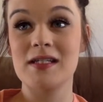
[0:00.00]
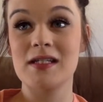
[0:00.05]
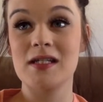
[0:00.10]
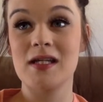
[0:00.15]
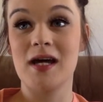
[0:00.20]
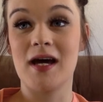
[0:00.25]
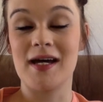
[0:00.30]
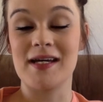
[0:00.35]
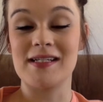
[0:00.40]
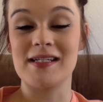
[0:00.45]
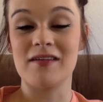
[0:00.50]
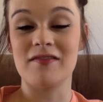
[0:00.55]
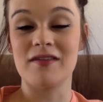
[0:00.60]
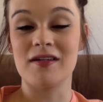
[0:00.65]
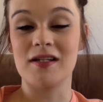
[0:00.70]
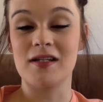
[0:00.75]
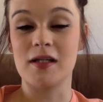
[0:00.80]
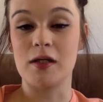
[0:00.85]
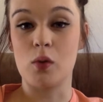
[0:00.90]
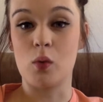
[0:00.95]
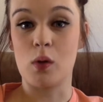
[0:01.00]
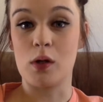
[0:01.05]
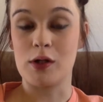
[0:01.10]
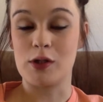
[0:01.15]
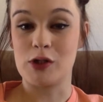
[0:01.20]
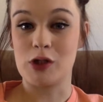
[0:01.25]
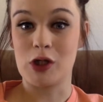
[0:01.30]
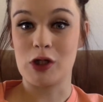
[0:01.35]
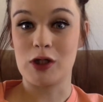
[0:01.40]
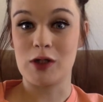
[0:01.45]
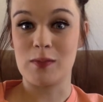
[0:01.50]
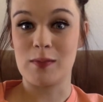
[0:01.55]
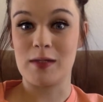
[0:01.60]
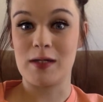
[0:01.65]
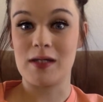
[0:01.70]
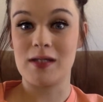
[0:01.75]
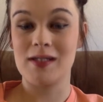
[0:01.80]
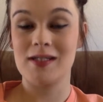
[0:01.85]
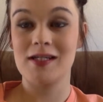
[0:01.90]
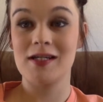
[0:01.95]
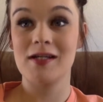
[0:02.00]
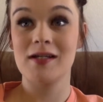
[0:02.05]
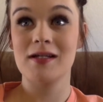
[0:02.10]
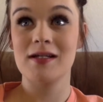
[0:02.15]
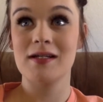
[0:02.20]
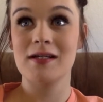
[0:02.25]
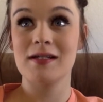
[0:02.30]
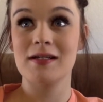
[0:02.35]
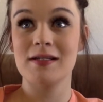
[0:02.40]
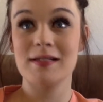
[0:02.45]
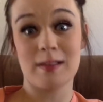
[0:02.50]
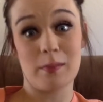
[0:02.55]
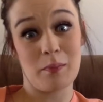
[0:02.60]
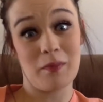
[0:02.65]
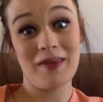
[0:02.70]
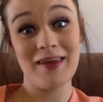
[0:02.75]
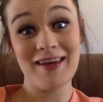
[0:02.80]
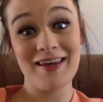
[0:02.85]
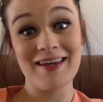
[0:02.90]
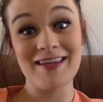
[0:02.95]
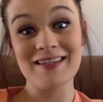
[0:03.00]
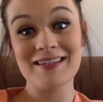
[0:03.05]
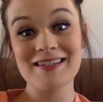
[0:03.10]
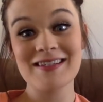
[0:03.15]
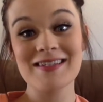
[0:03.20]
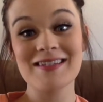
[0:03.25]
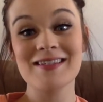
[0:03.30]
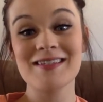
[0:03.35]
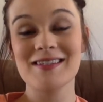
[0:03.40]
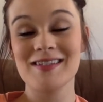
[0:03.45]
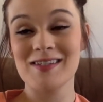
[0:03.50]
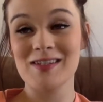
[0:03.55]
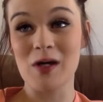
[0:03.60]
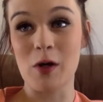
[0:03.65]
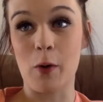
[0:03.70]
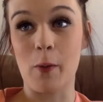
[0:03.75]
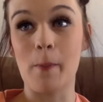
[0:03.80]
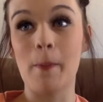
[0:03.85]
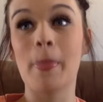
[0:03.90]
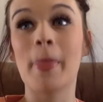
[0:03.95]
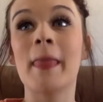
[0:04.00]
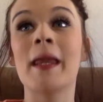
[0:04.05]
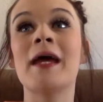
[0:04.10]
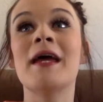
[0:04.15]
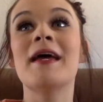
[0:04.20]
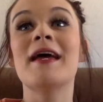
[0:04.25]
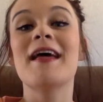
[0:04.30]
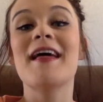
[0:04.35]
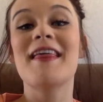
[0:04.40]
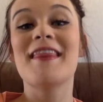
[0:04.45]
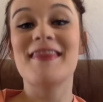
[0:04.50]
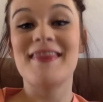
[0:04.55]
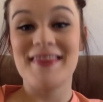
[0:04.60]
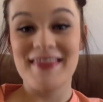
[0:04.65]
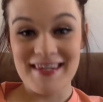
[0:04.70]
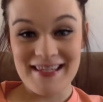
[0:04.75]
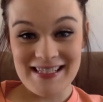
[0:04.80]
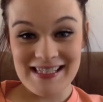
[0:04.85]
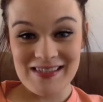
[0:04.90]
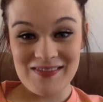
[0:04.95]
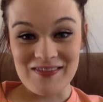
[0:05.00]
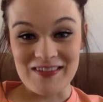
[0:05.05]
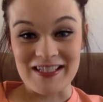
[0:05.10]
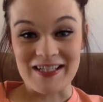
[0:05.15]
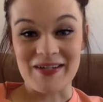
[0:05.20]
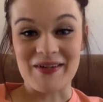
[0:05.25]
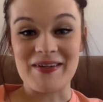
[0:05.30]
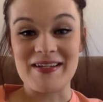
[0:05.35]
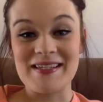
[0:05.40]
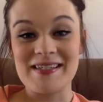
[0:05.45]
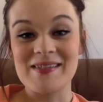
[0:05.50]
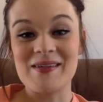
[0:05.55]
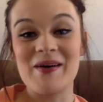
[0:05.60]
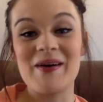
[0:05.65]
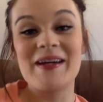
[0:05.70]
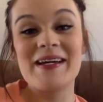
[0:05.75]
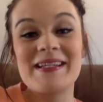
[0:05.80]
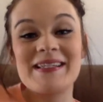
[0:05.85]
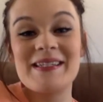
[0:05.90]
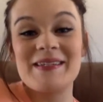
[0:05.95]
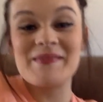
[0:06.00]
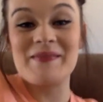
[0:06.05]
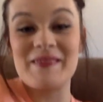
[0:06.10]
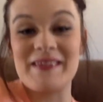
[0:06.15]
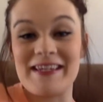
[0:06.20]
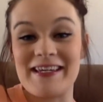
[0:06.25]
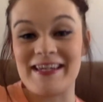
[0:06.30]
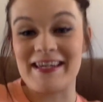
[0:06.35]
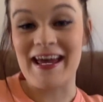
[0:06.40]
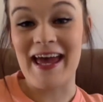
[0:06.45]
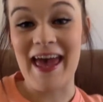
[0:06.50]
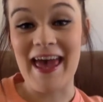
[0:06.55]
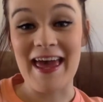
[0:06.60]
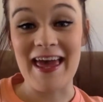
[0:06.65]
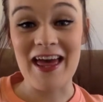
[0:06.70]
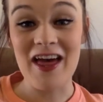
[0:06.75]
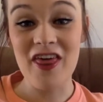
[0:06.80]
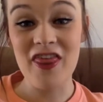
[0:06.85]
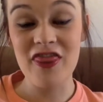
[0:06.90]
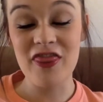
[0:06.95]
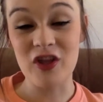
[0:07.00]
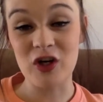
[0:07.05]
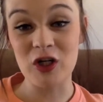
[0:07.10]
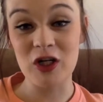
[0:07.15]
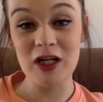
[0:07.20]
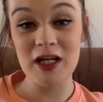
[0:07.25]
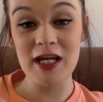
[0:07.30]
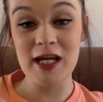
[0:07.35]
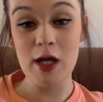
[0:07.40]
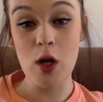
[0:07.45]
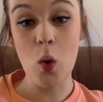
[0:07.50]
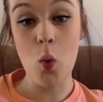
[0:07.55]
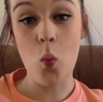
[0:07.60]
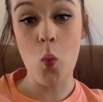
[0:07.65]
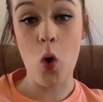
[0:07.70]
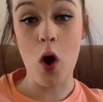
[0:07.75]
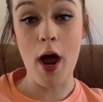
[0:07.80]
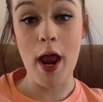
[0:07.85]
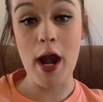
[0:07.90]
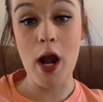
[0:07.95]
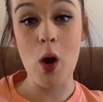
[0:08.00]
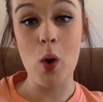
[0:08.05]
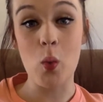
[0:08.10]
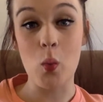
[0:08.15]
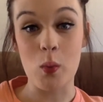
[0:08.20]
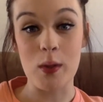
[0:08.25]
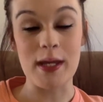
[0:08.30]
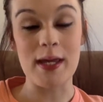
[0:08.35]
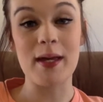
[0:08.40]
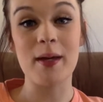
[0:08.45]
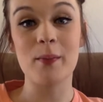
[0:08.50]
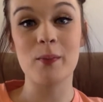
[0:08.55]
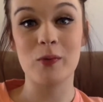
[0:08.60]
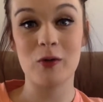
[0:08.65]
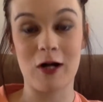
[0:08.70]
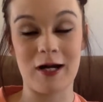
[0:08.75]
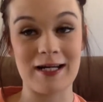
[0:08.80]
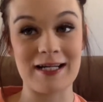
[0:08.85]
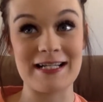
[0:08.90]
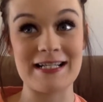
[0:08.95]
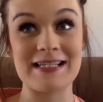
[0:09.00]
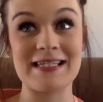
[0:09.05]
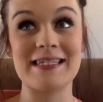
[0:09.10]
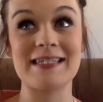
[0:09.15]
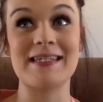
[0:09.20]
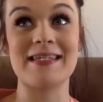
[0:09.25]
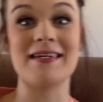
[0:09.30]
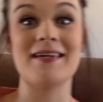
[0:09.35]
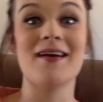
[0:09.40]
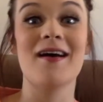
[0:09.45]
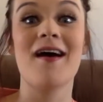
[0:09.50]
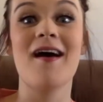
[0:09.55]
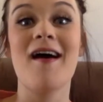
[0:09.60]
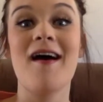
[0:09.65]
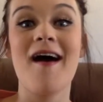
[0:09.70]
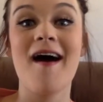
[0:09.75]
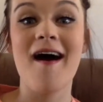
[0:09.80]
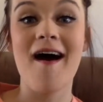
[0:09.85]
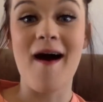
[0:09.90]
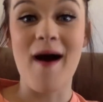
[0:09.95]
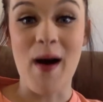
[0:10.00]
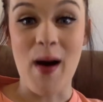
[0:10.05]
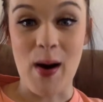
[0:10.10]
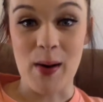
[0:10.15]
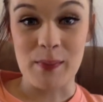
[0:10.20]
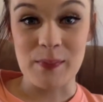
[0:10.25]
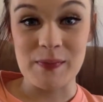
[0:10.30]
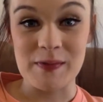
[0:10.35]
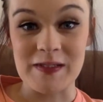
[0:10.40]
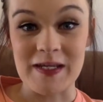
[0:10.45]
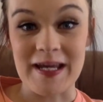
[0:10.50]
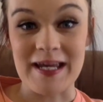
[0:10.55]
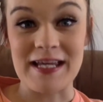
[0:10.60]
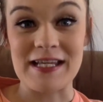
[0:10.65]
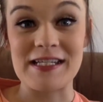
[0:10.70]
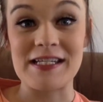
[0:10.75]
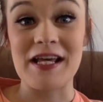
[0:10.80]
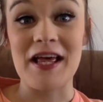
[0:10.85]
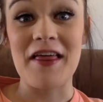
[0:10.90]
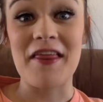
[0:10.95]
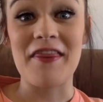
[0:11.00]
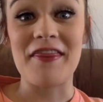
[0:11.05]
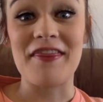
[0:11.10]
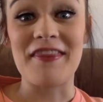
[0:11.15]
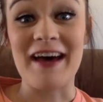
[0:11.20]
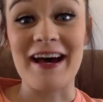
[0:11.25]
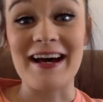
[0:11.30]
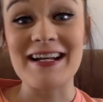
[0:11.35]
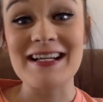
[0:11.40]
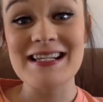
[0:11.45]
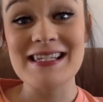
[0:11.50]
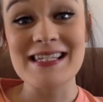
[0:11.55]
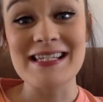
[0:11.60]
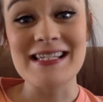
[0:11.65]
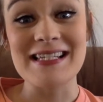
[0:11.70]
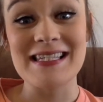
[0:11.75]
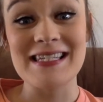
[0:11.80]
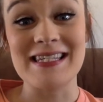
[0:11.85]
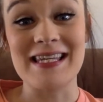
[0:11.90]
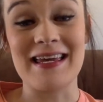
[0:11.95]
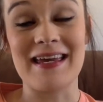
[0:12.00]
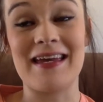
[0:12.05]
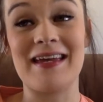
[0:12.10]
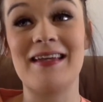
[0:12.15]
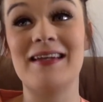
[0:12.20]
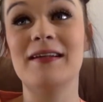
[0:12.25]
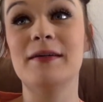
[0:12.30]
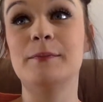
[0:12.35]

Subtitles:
I definitely want to document some things. So, this video is going to be a 31-week pregnancy update. That is insane.